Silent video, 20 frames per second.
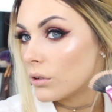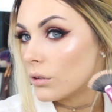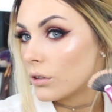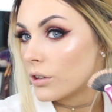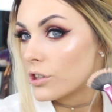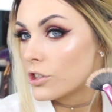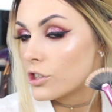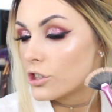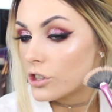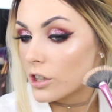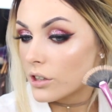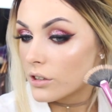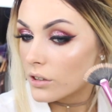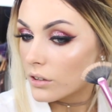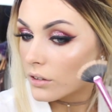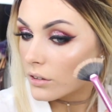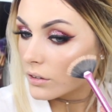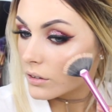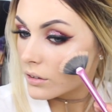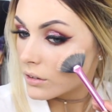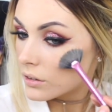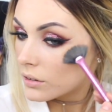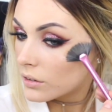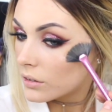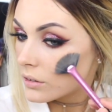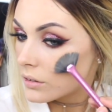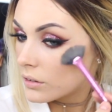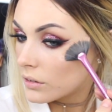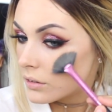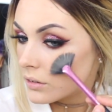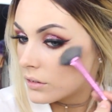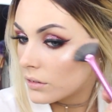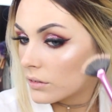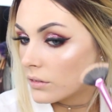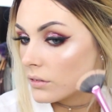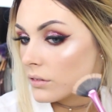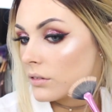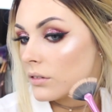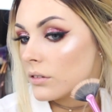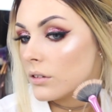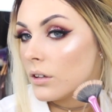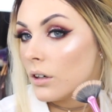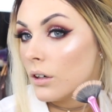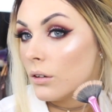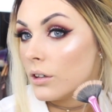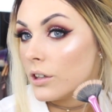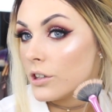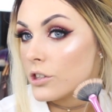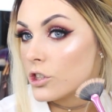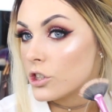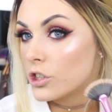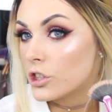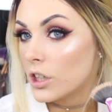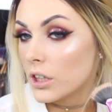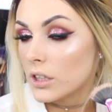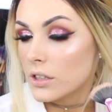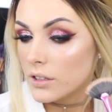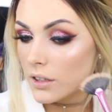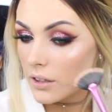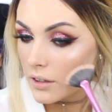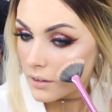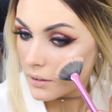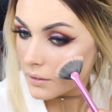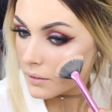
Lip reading: Holy shit. Holy shit.